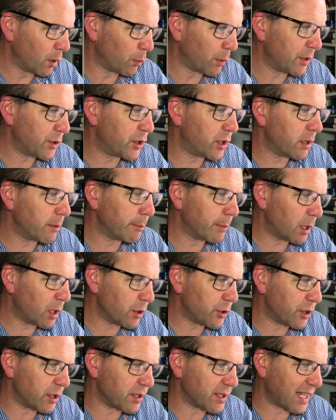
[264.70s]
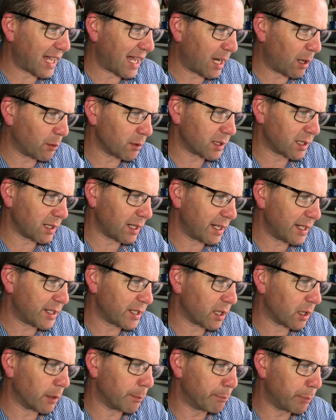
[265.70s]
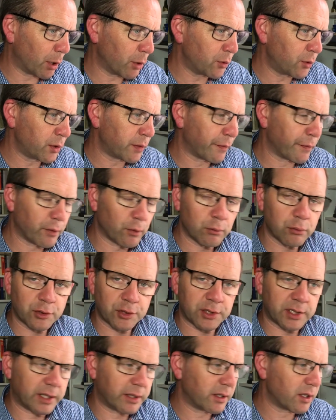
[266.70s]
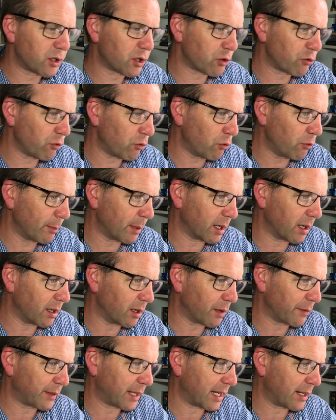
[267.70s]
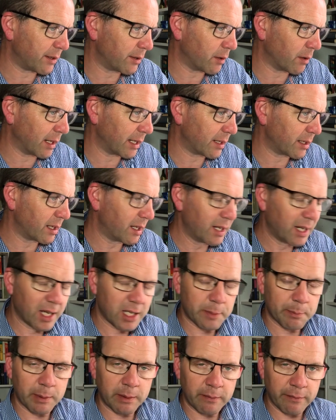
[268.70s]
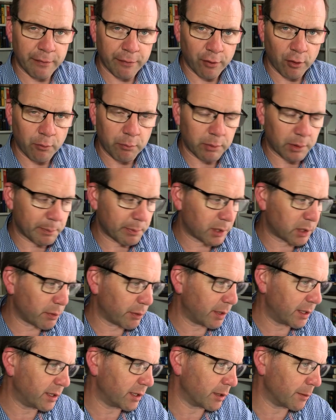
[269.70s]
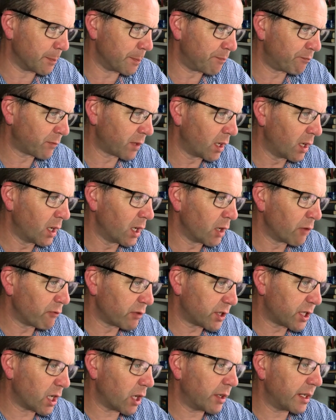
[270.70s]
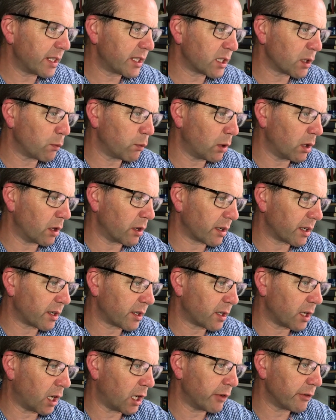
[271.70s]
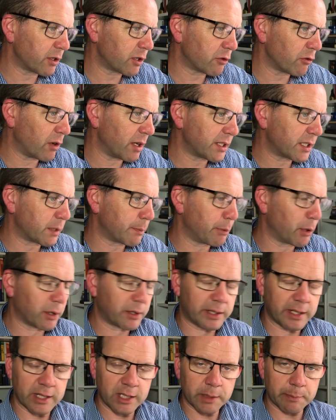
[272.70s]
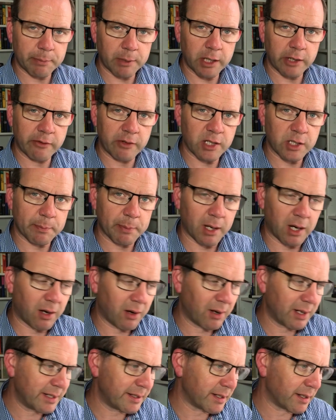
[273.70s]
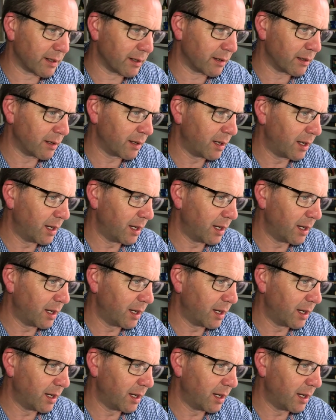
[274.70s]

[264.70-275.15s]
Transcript: When she emerges hours later, a bond forged in the trauma of that night has been formed between them. Returning to work, Kara tries to put the experience behind her,